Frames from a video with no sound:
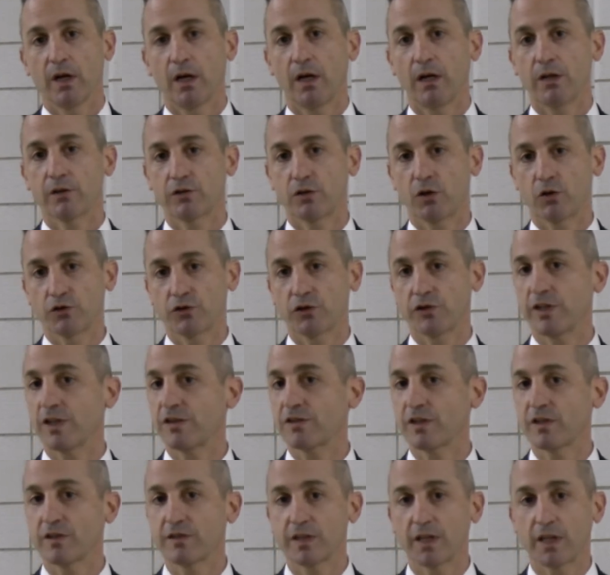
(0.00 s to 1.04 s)
Social
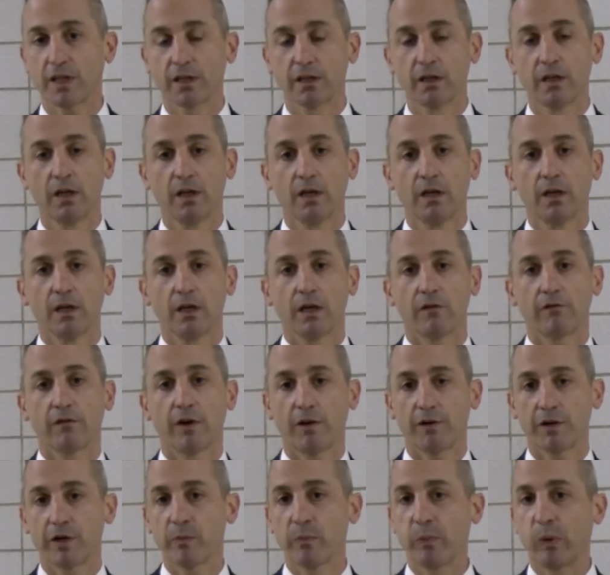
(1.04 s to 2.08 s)
distancing,
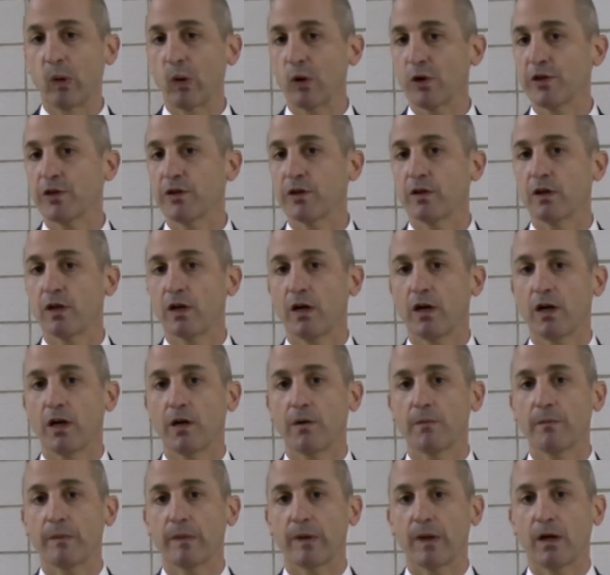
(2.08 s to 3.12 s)
very important.
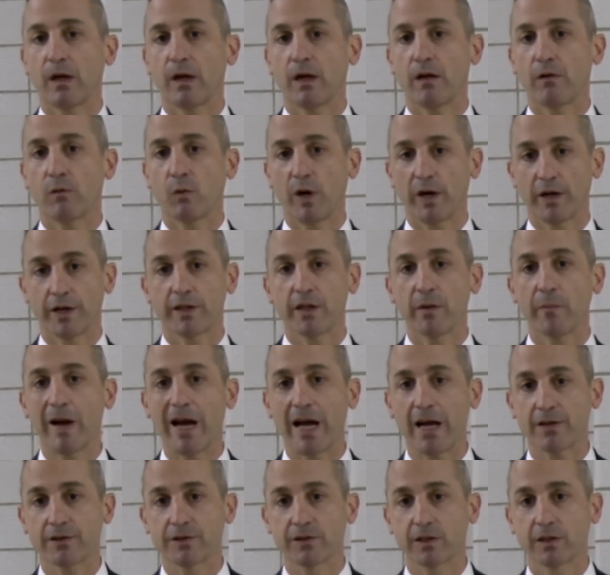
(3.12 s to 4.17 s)
Wearing the
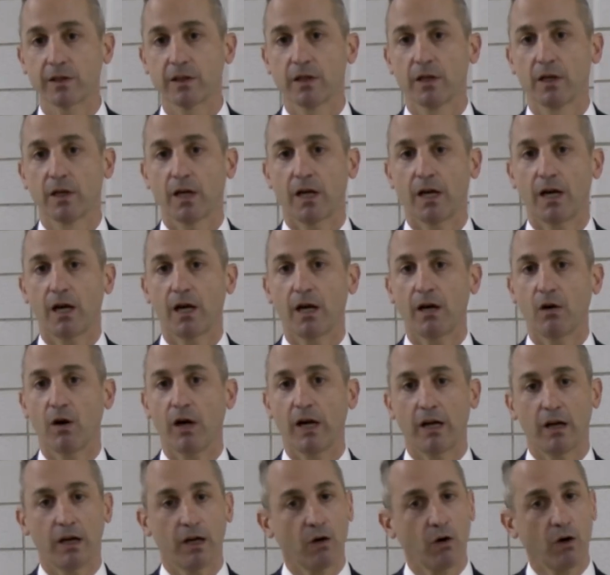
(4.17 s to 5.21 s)
mask
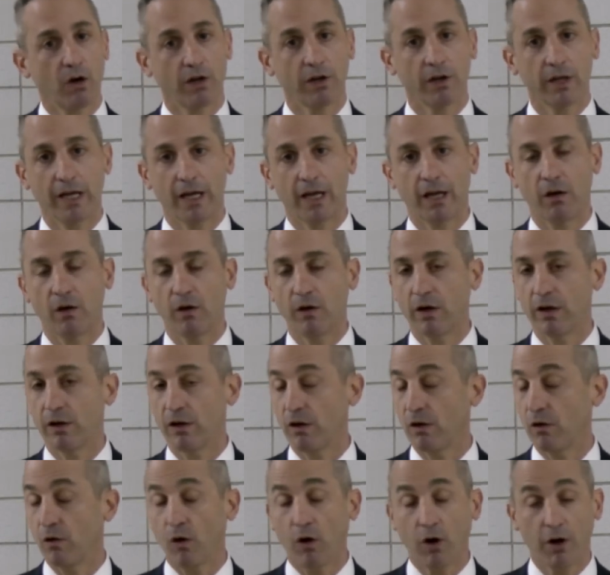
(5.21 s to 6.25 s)
at
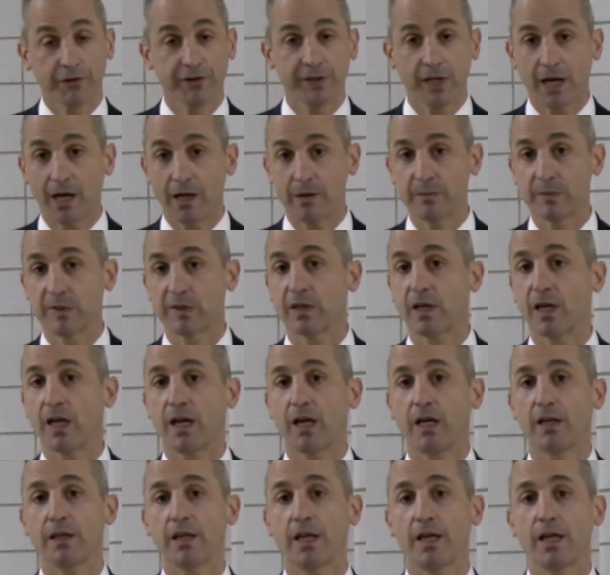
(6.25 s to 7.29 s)
all times,
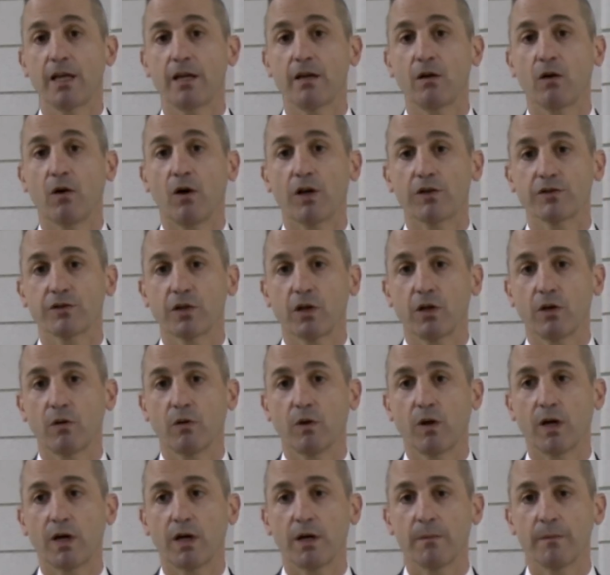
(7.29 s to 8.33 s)
and then
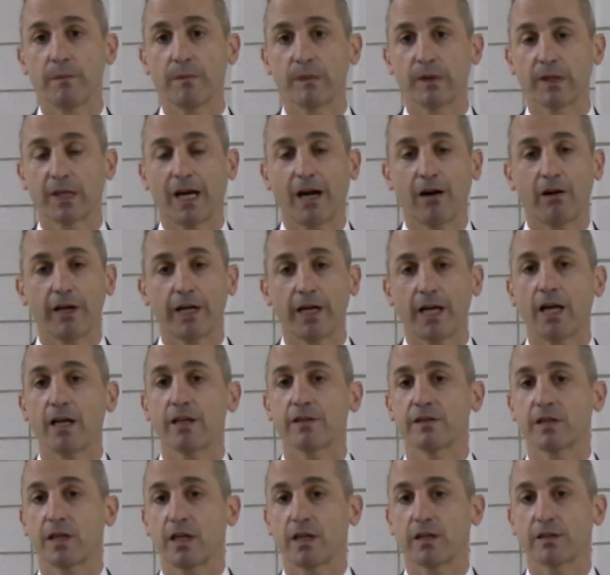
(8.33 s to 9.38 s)
also carrying
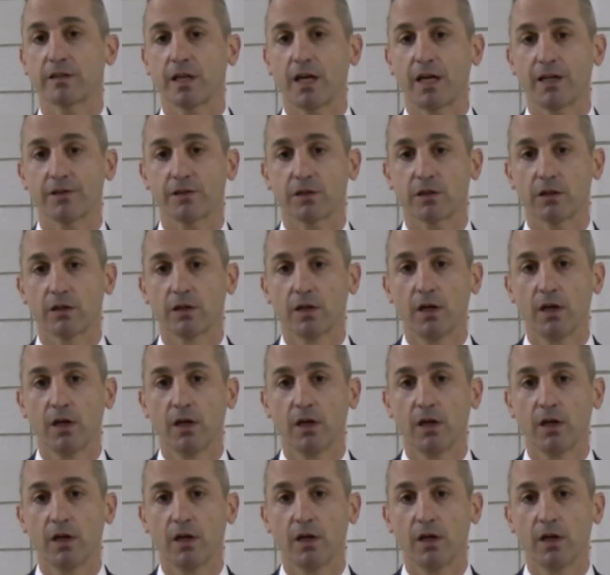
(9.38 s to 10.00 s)
hand sanitizer